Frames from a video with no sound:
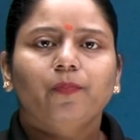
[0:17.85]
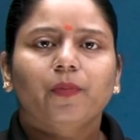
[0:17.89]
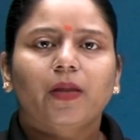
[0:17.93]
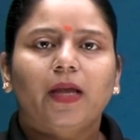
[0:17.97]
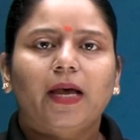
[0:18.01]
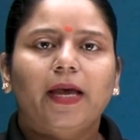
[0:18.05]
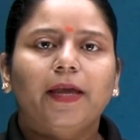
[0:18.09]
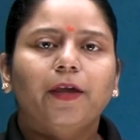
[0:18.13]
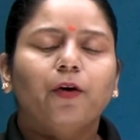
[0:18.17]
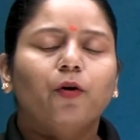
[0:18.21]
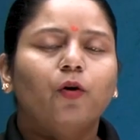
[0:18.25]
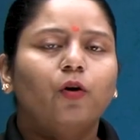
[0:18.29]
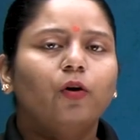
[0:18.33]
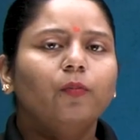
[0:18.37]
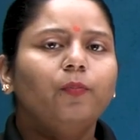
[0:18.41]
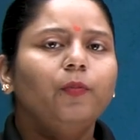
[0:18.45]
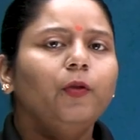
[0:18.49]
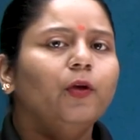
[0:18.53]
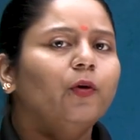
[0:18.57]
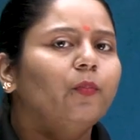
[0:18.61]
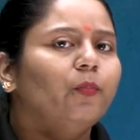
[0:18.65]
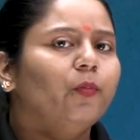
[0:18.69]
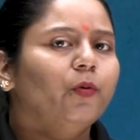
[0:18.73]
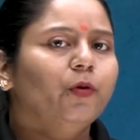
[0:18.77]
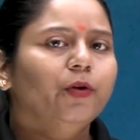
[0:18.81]
I hope
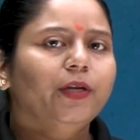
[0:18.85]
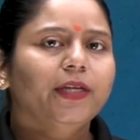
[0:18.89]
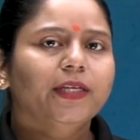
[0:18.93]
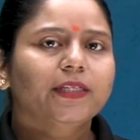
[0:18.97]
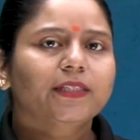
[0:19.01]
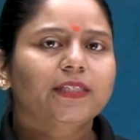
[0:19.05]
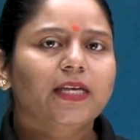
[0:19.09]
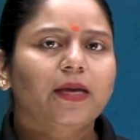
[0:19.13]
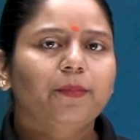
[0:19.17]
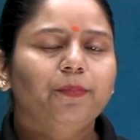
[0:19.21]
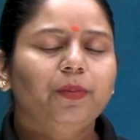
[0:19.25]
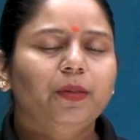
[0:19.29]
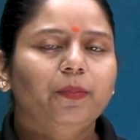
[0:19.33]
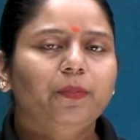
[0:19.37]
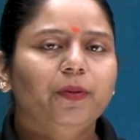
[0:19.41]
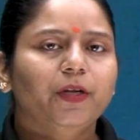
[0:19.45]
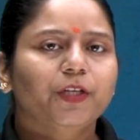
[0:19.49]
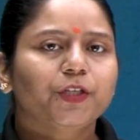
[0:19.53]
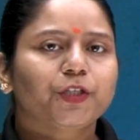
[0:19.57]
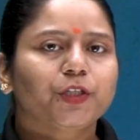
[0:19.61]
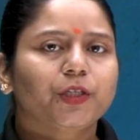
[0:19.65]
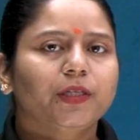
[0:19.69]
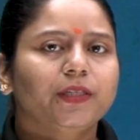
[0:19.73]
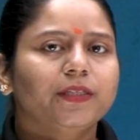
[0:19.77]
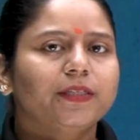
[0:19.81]
your board exam
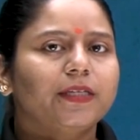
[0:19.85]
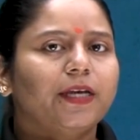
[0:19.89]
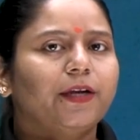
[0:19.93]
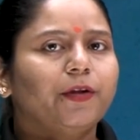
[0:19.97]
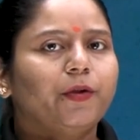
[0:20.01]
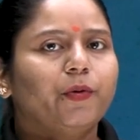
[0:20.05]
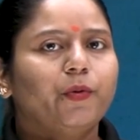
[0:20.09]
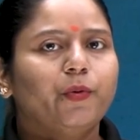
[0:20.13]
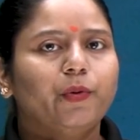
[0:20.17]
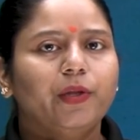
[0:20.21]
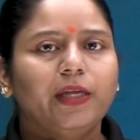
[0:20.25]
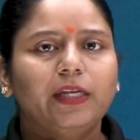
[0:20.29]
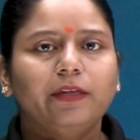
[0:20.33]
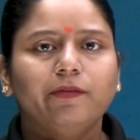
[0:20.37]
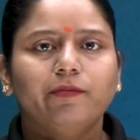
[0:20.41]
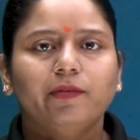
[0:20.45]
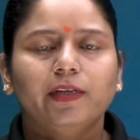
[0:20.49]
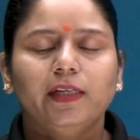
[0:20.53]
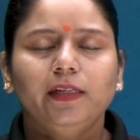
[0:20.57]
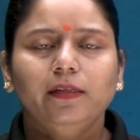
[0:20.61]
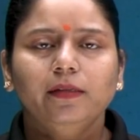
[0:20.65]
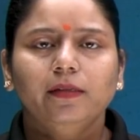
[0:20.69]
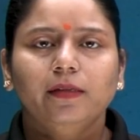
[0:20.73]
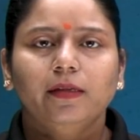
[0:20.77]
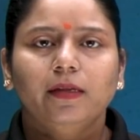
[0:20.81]
preparations are going
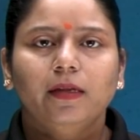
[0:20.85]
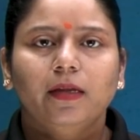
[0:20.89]
well.